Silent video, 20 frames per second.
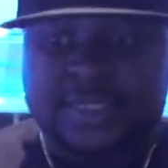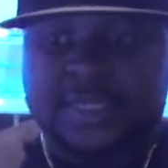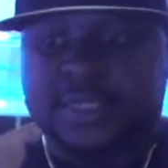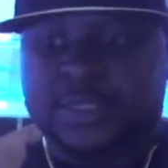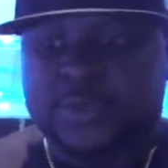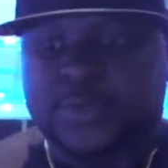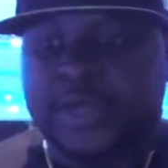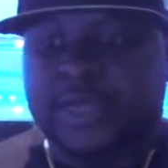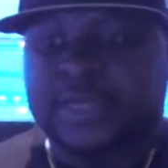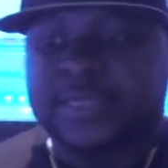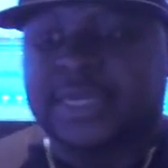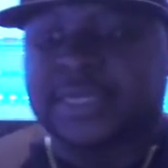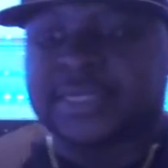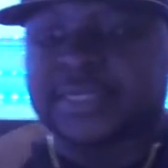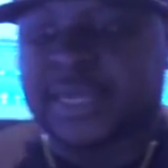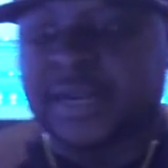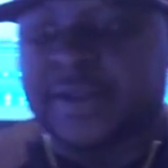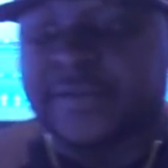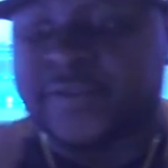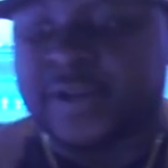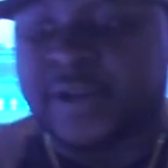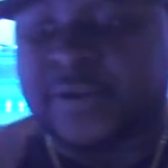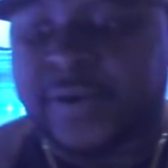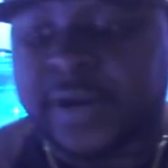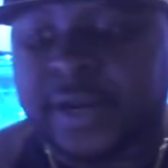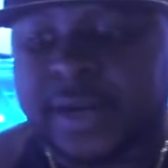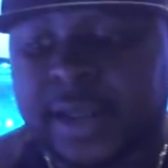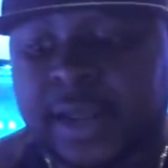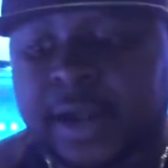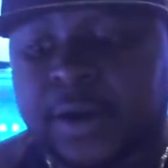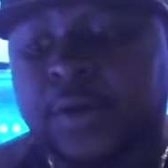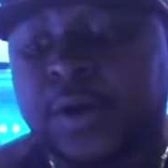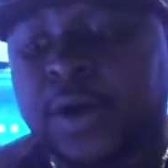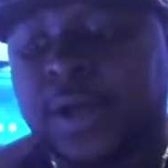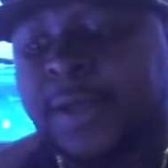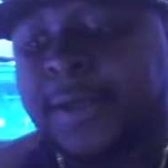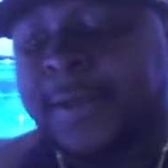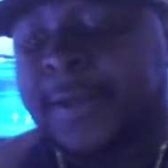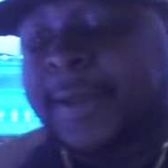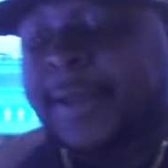this quick test that I've done right now.
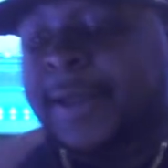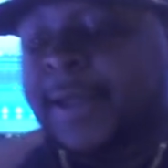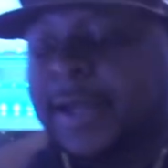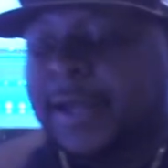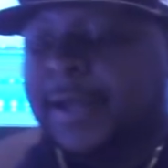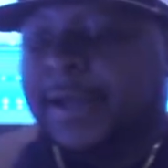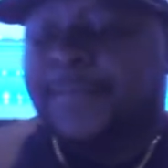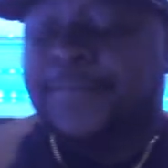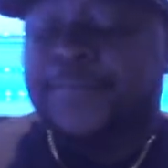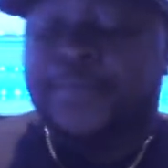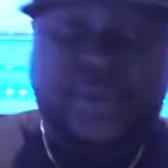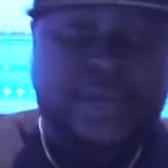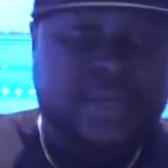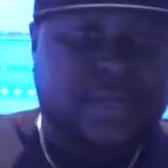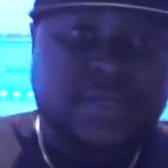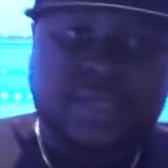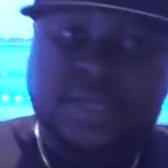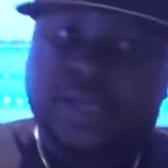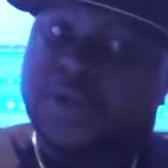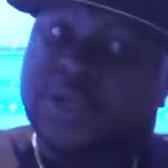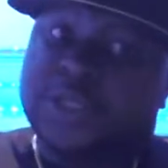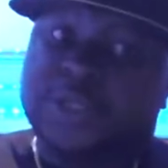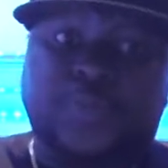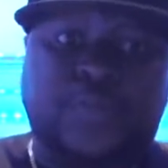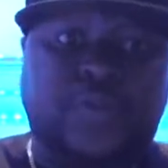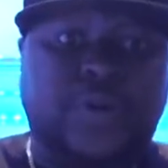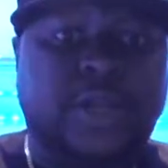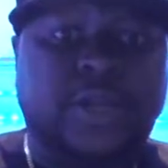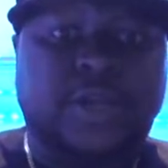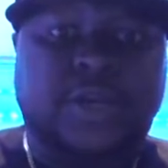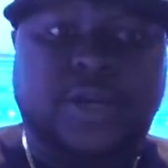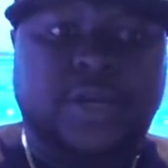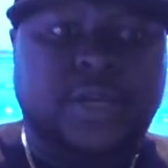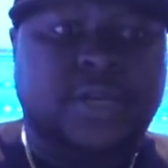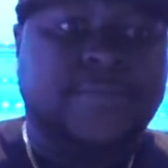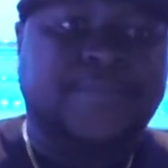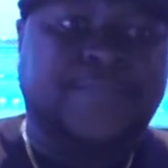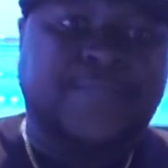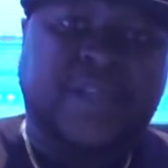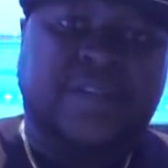But it looks pretty
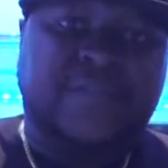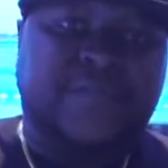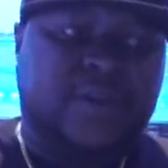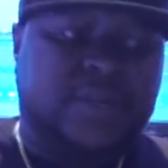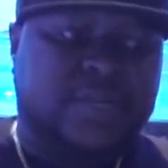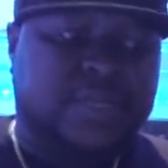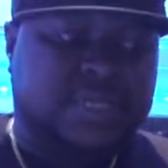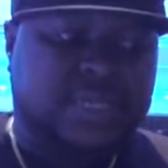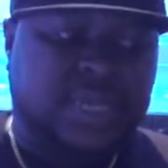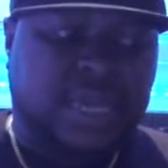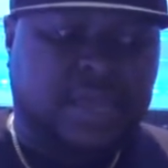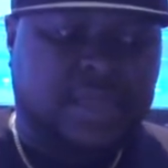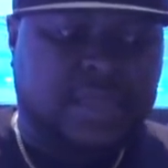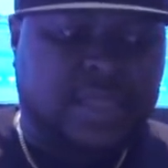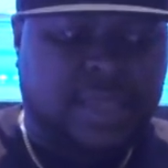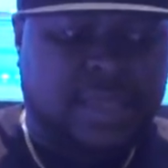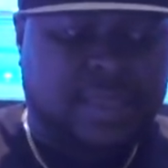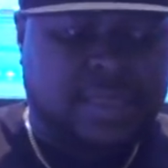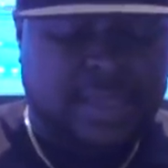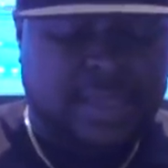good. I've got to say they